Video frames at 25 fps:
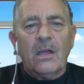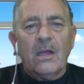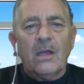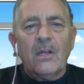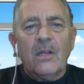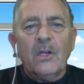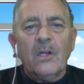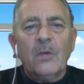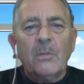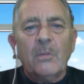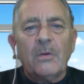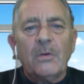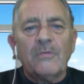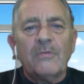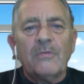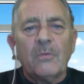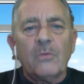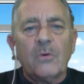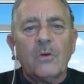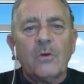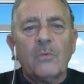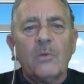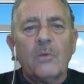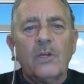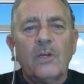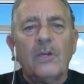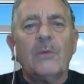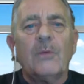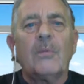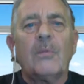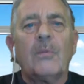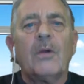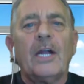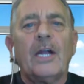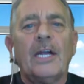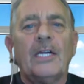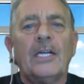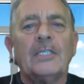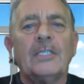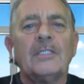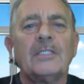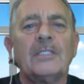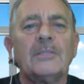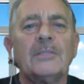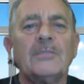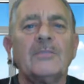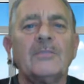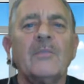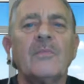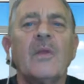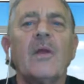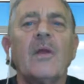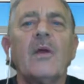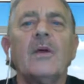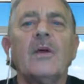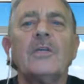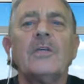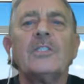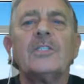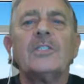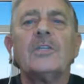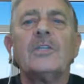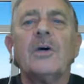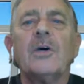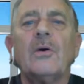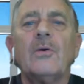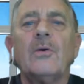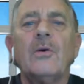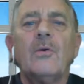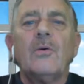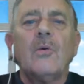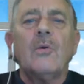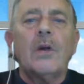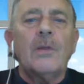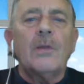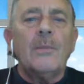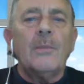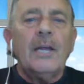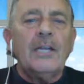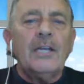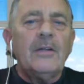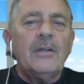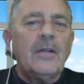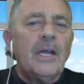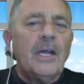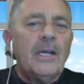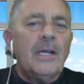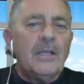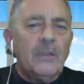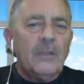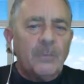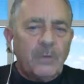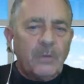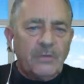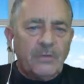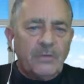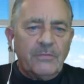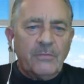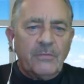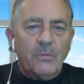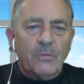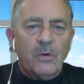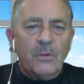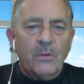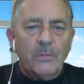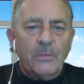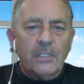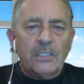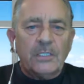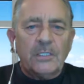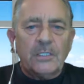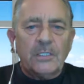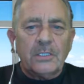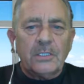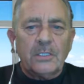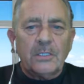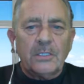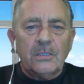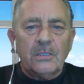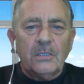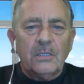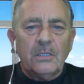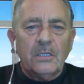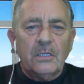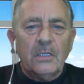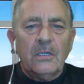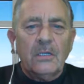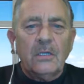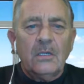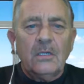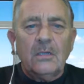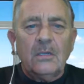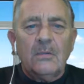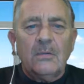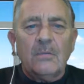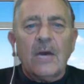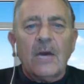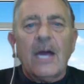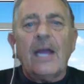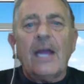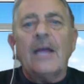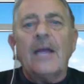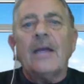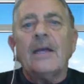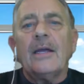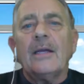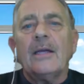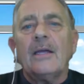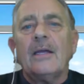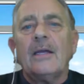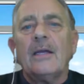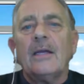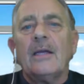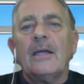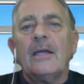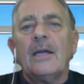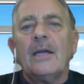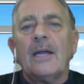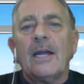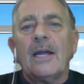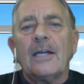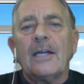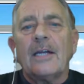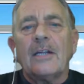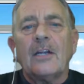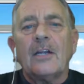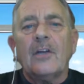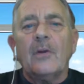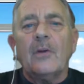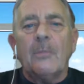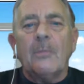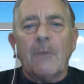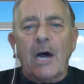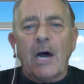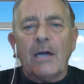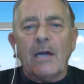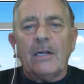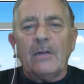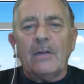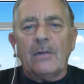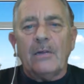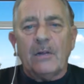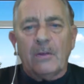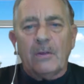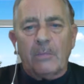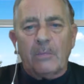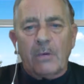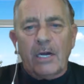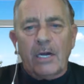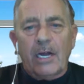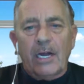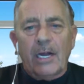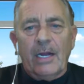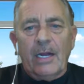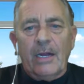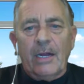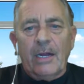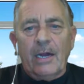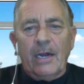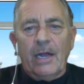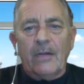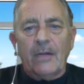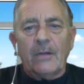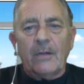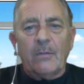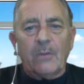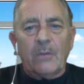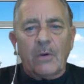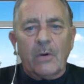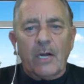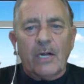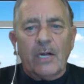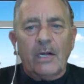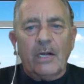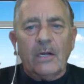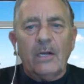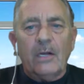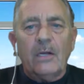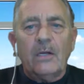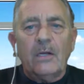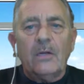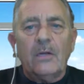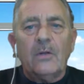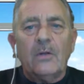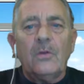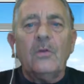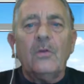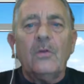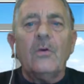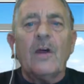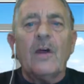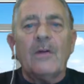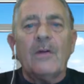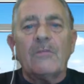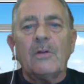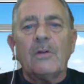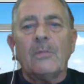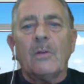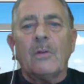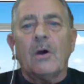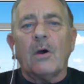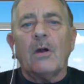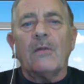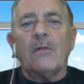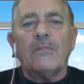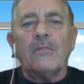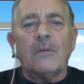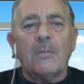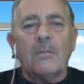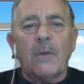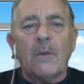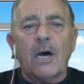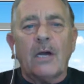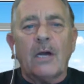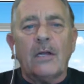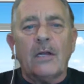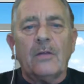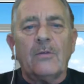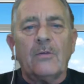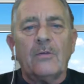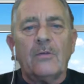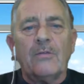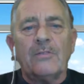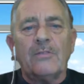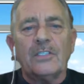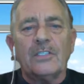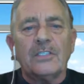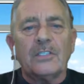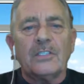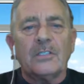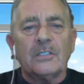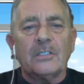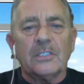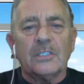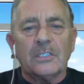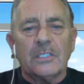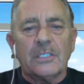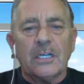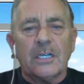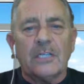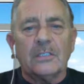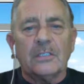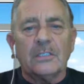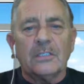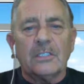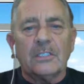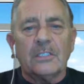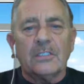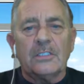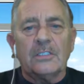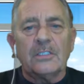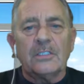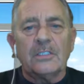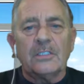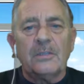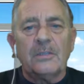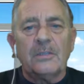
You perform with your brains. So you want to maintain the performance by connecting your body to the brain and the brain to every part of your body through physical intelligence.